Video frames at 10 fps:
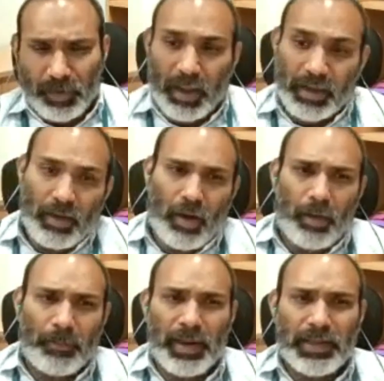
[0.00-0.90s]
and
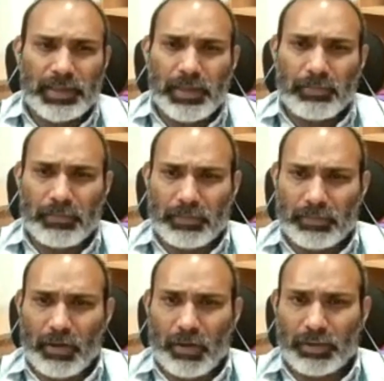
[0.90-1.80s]
the basic
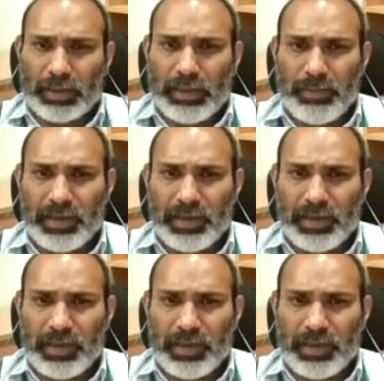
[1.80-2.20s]
or the key